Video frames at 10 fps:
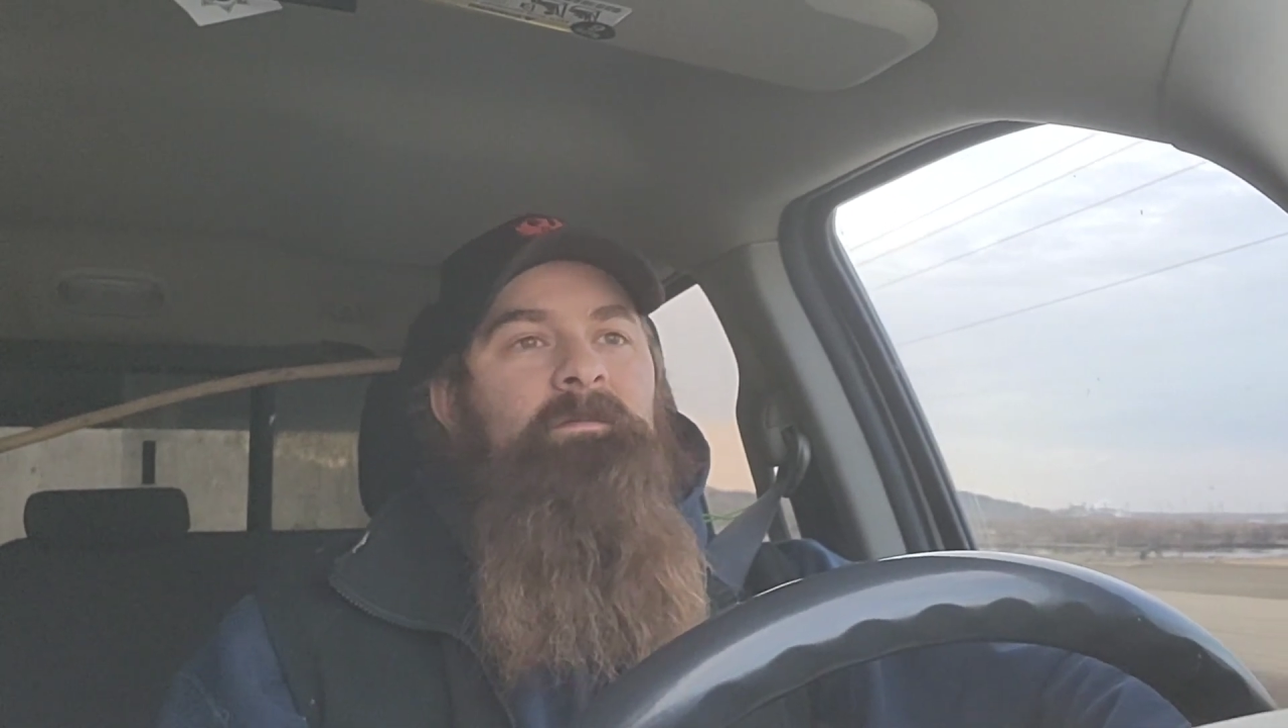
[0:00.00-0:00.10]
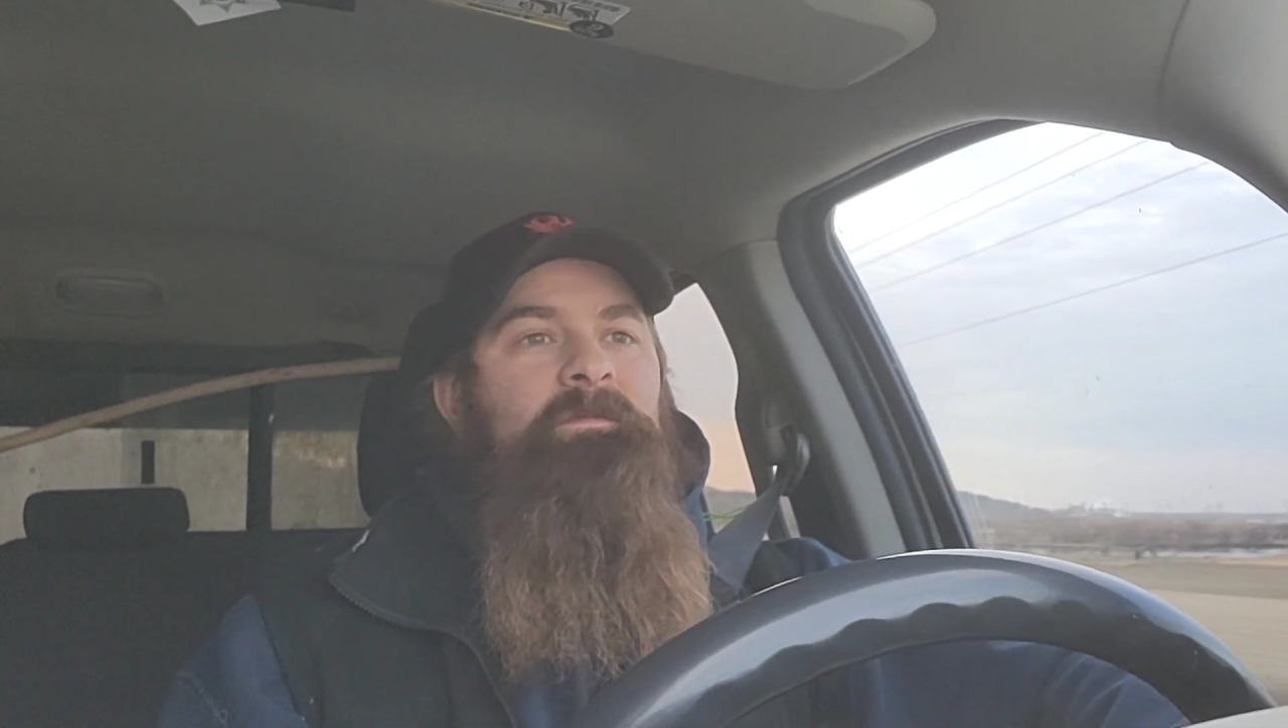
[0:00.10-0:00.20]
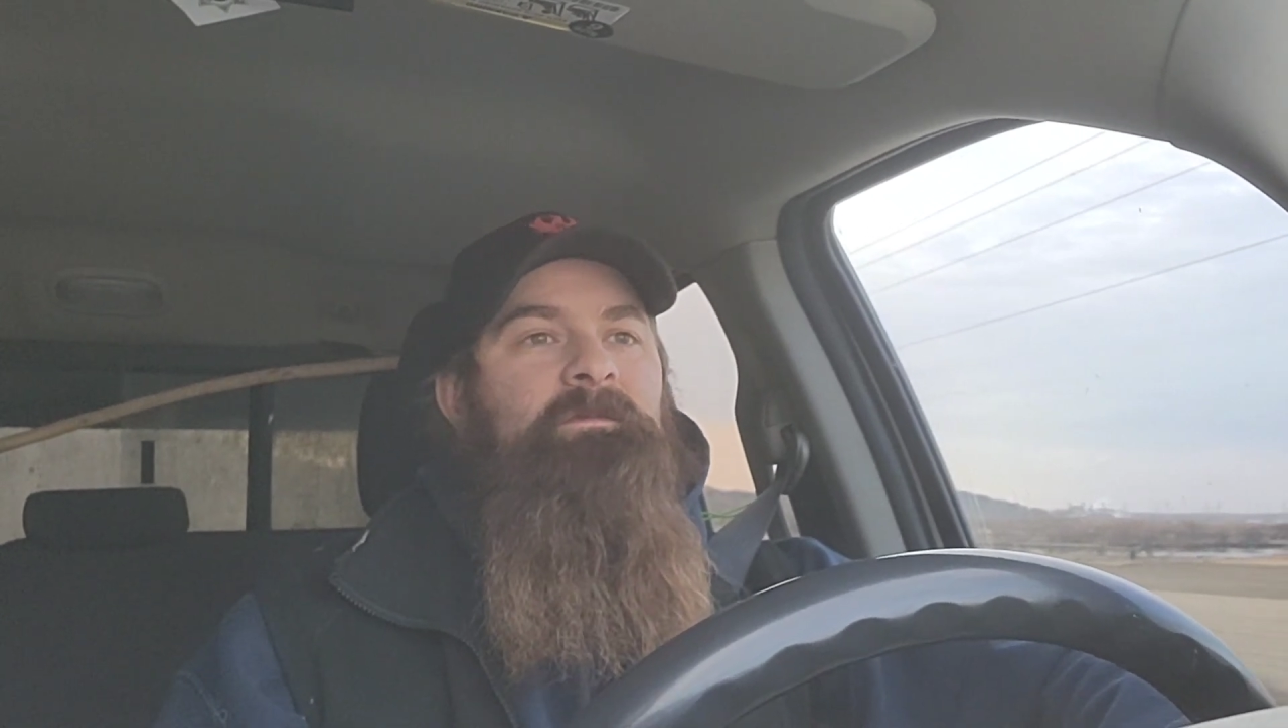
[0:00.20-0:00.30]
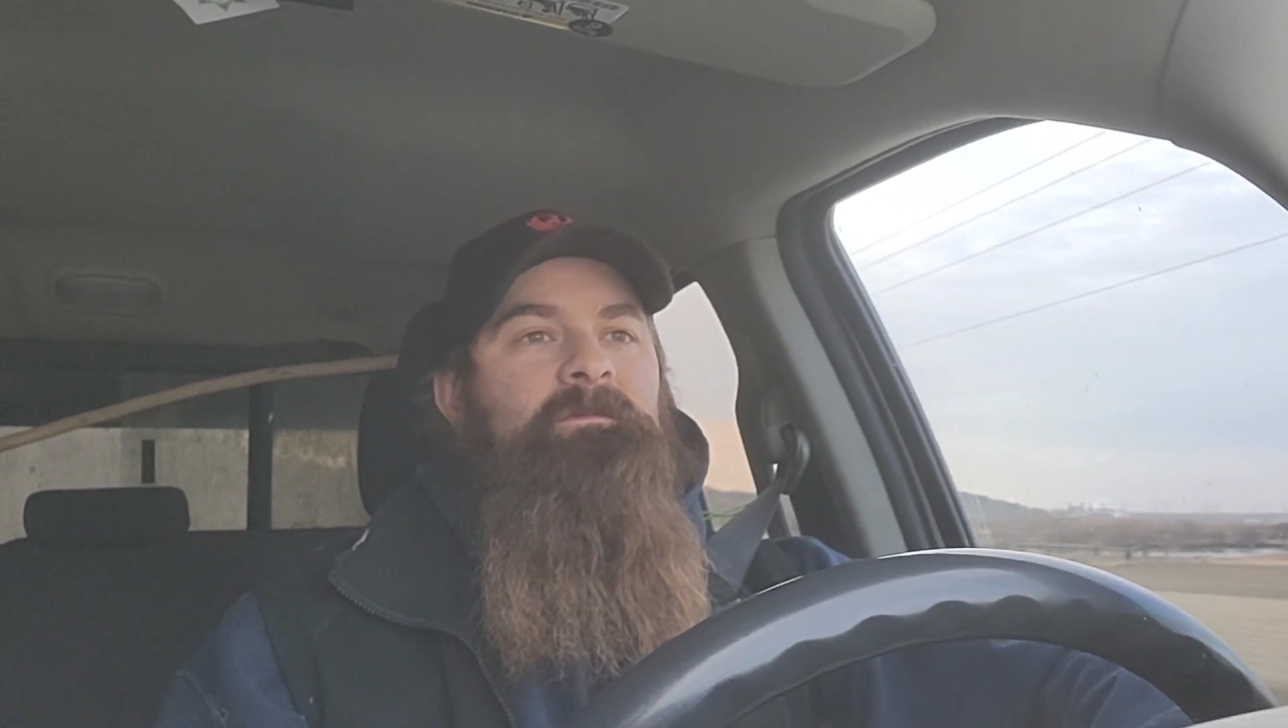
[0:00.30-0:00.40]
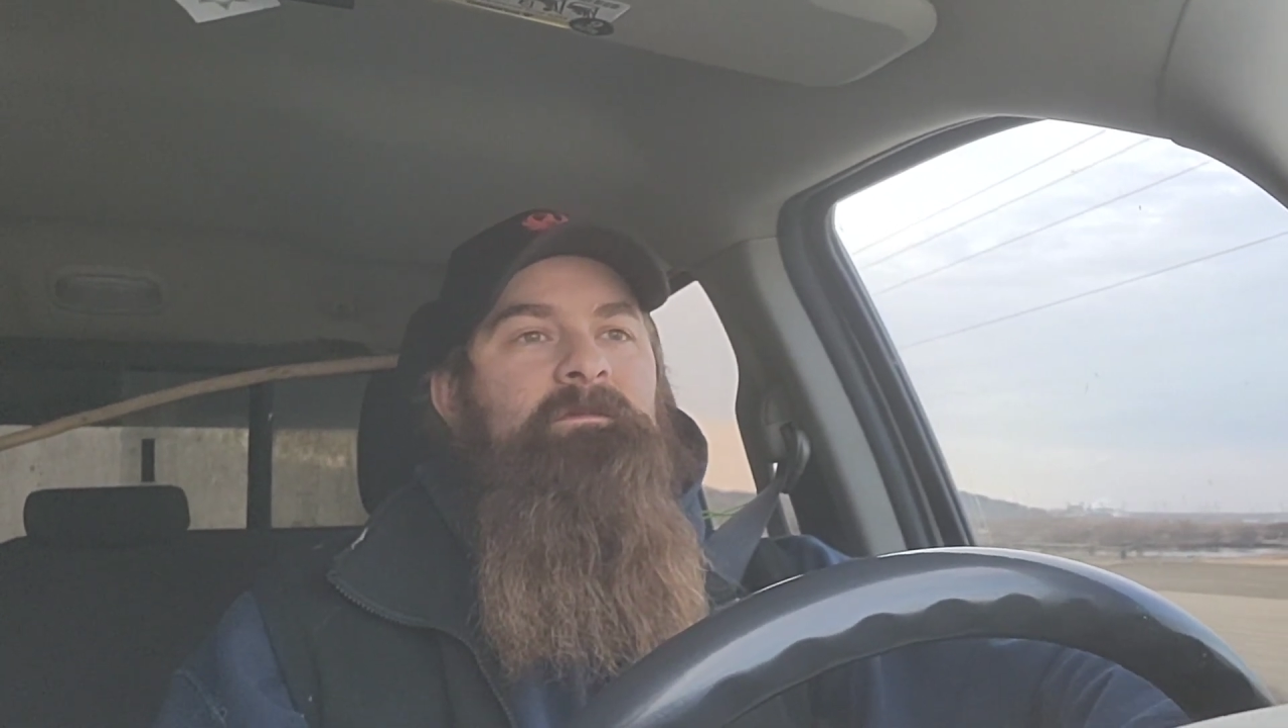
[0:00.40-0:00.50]

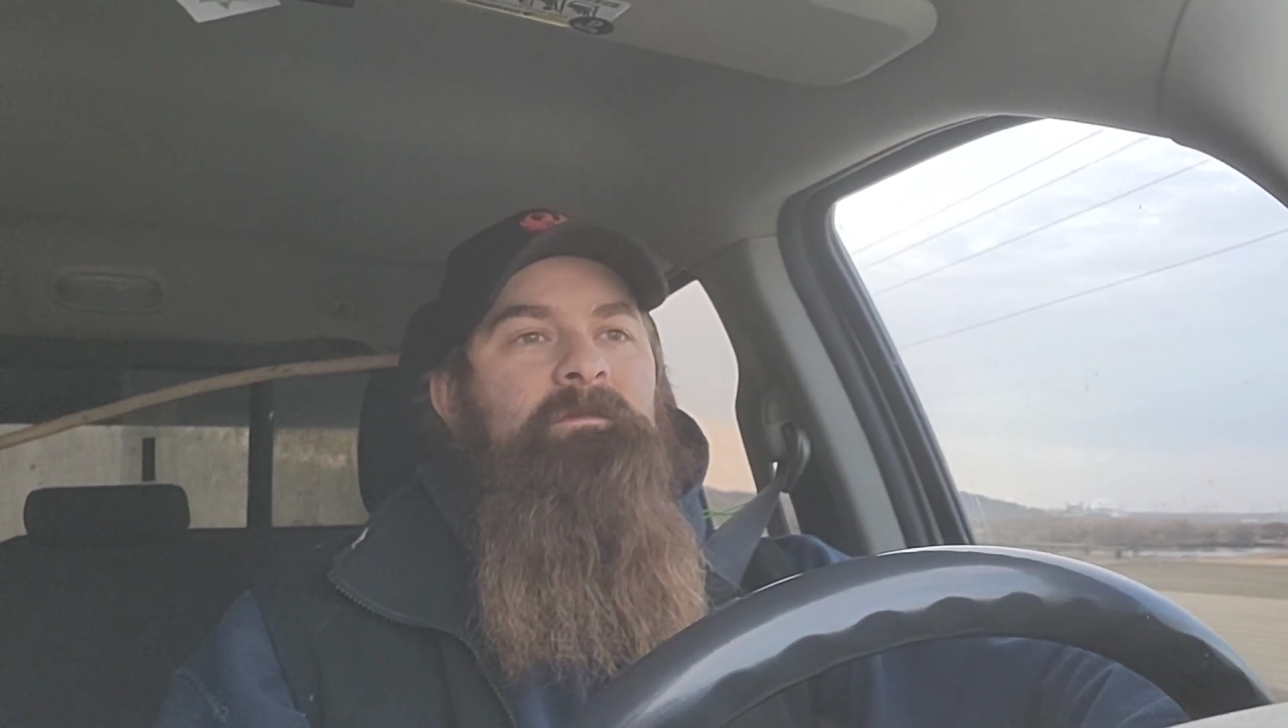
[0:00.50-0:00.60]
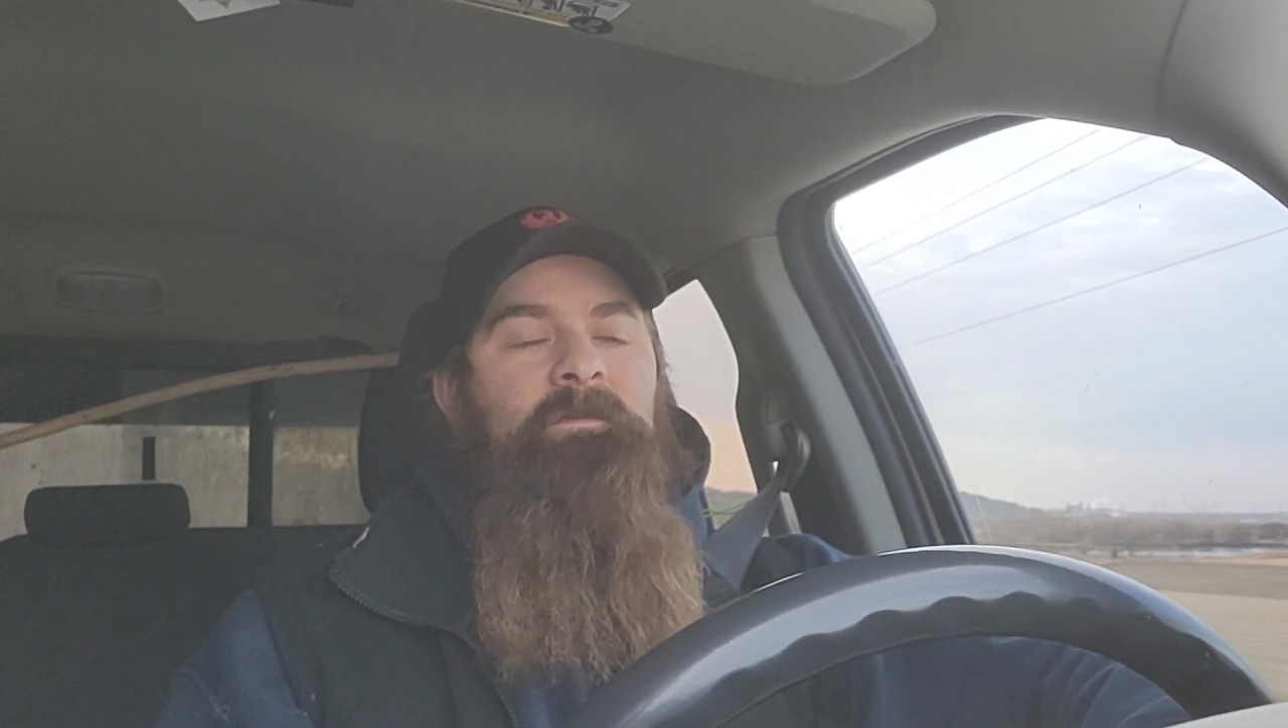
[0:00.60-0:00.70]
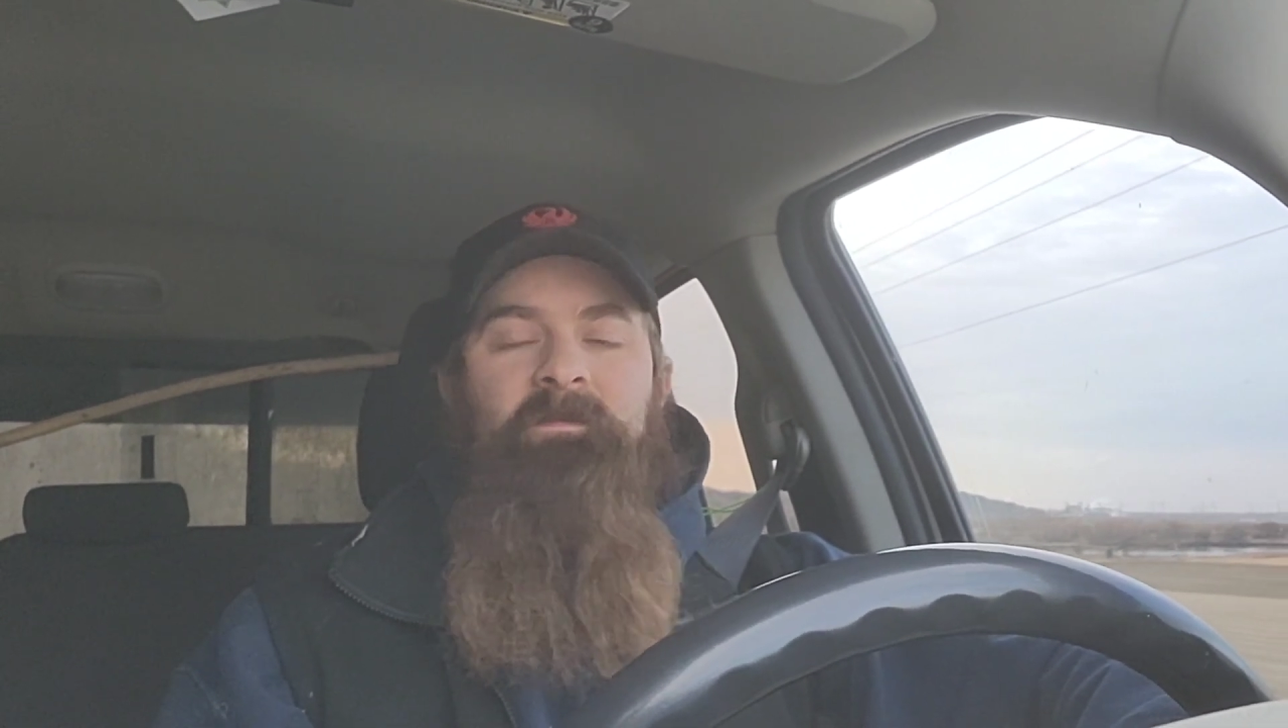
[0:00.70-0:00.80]
You know,